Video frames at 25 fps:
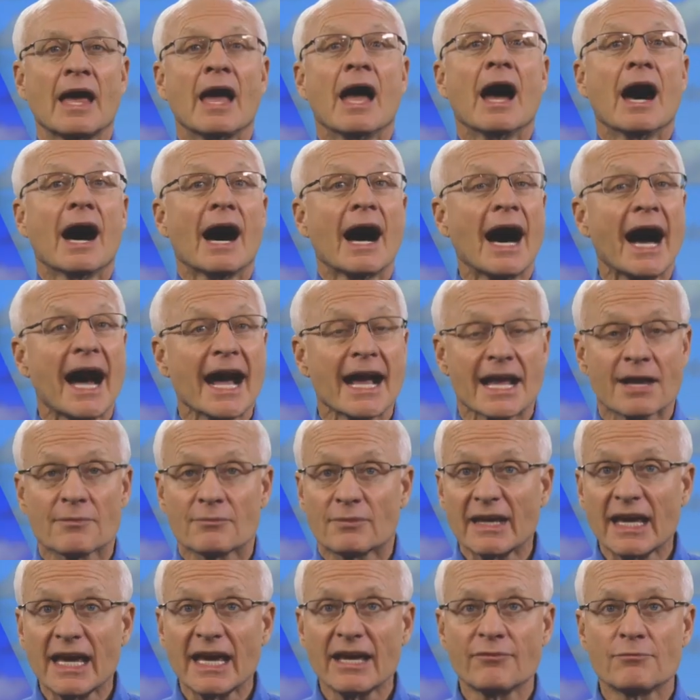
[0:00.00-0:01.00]
com. Hi,
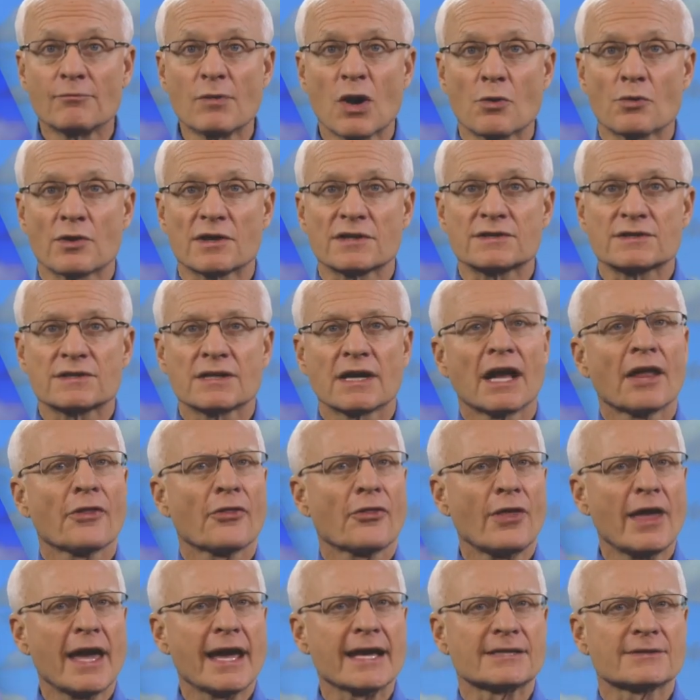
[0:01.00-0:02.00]
I'm Dave Mowitz.
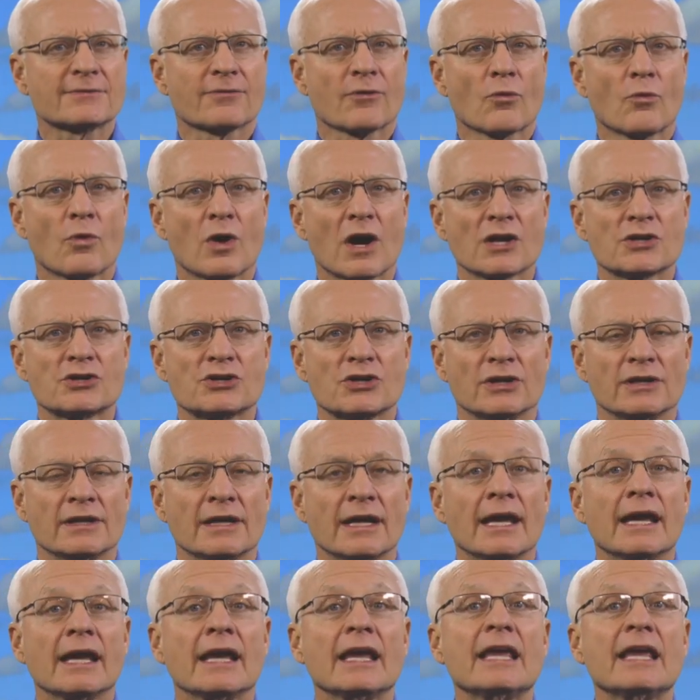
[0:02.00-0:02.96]
Thanks for watching.